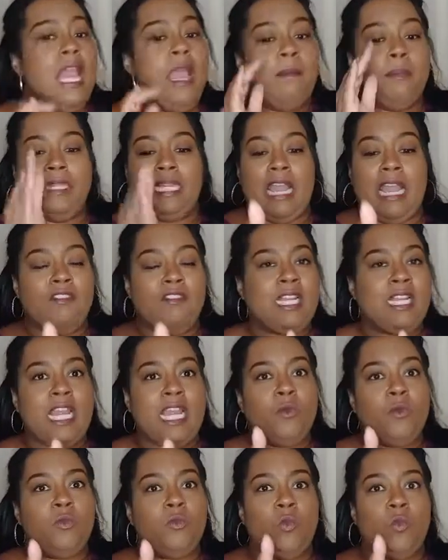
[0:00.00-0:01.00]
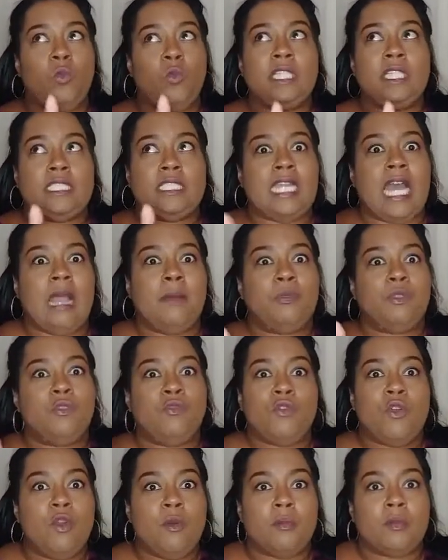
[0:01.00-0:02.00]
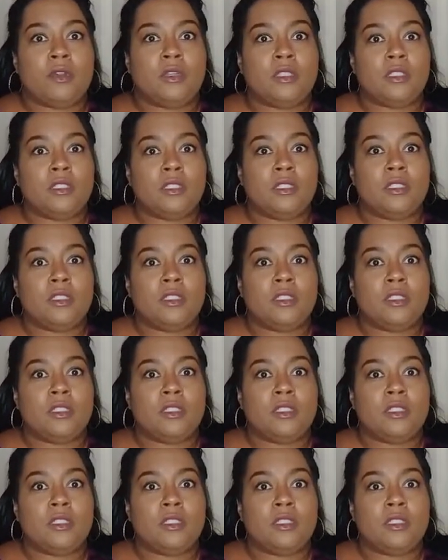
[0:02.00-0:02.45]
But that right there would stop the rumors.